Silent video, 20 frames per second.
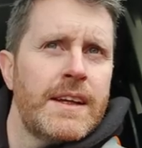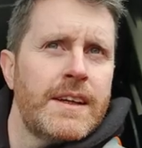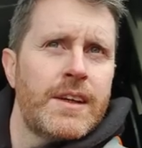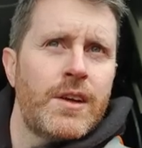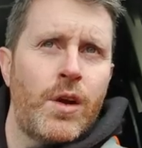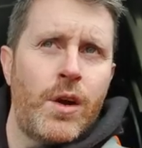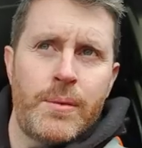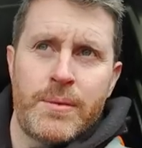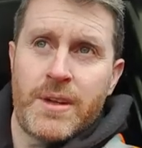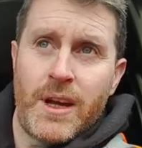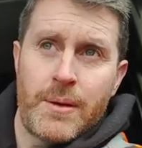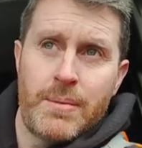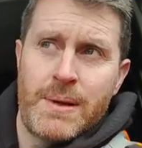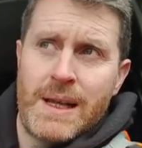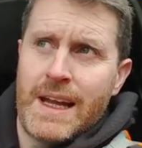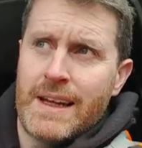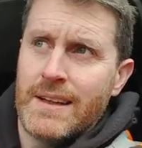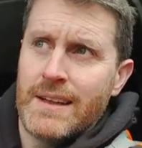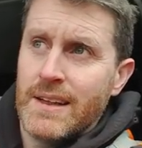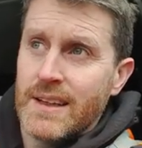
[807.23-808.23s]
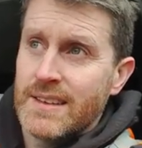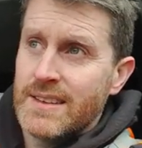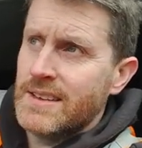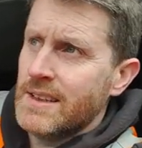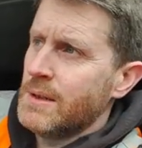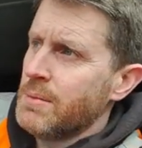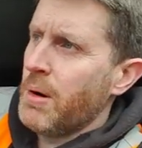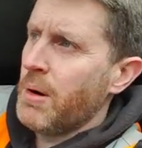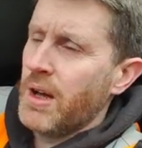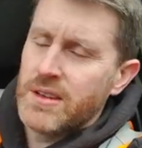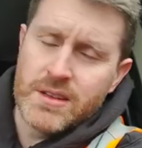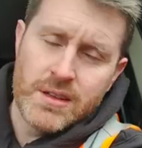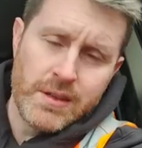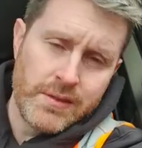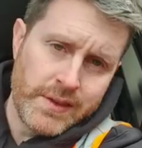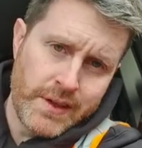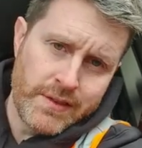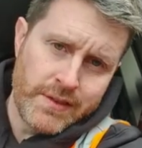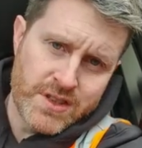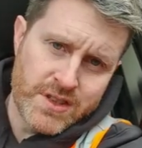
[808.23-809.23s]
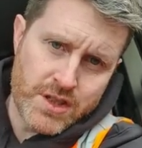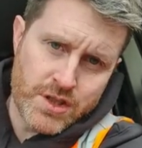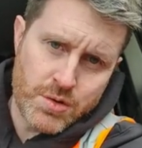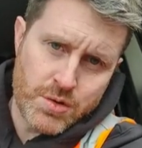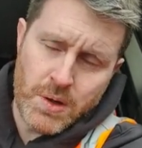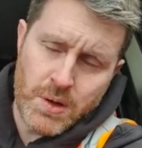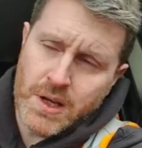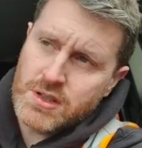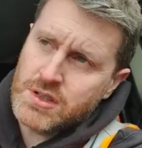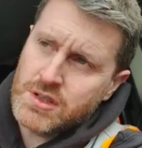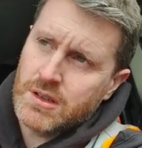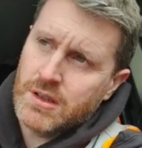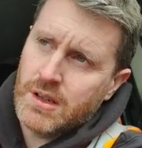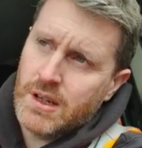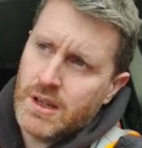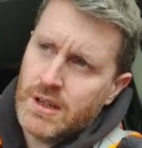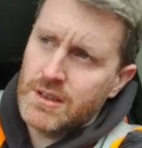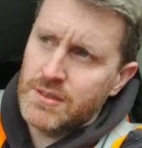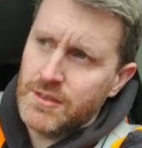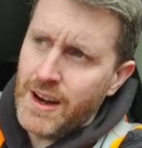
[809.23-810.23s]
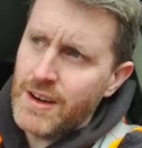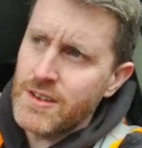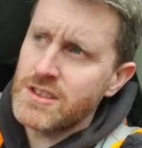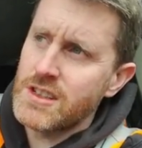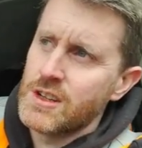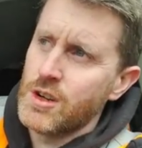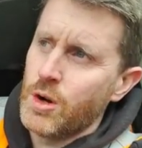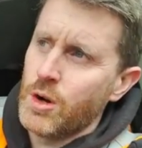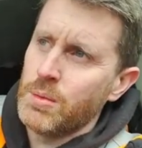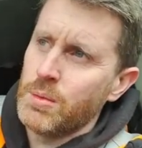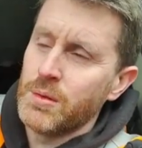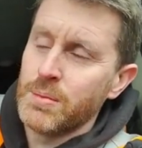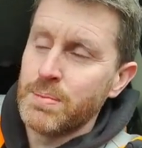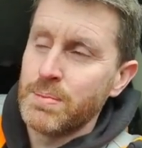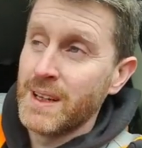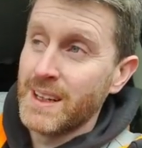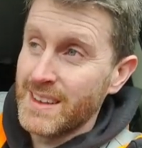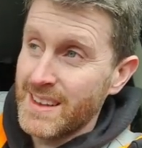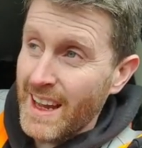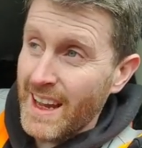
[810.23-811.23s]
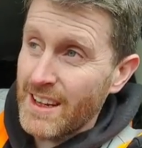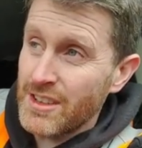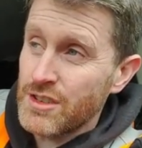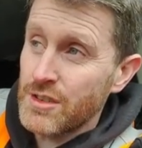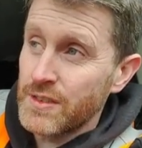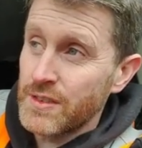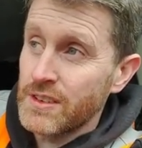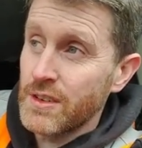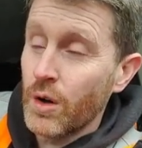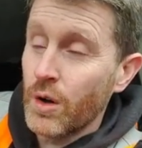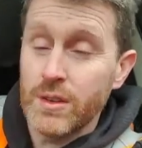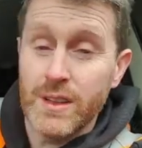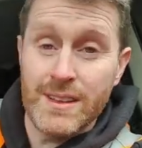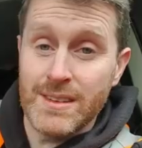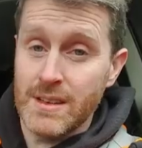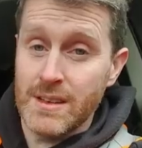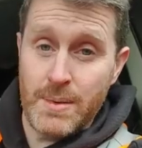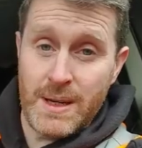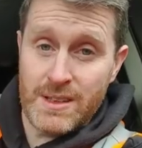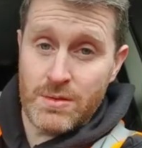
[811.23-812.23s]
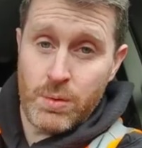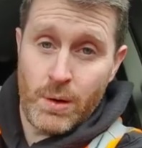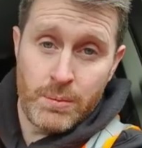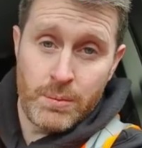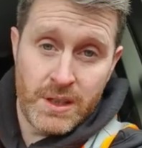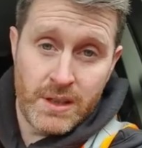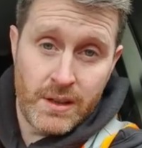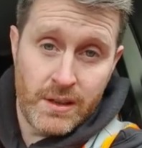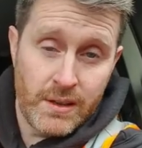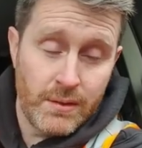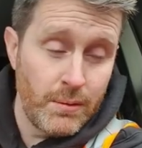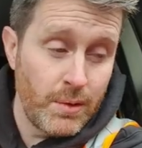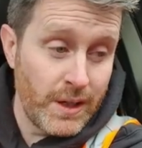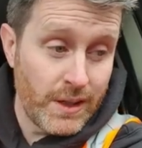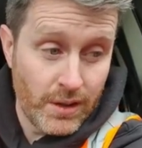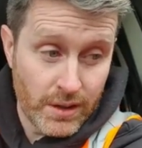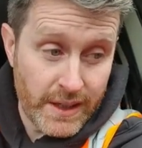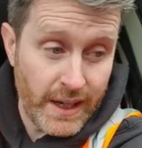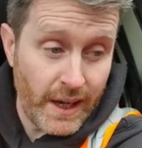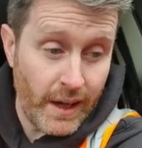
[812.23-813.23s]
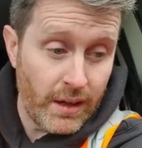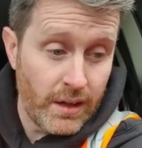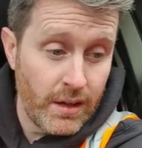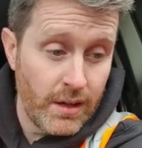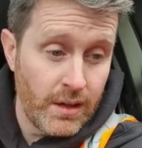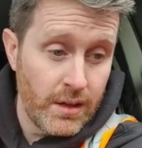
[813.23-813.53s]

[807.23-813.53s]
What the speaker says: You know, I'm the type of lad that likes to see the positive in every situation. And as far as global catastrophes go, this is the best one we could get.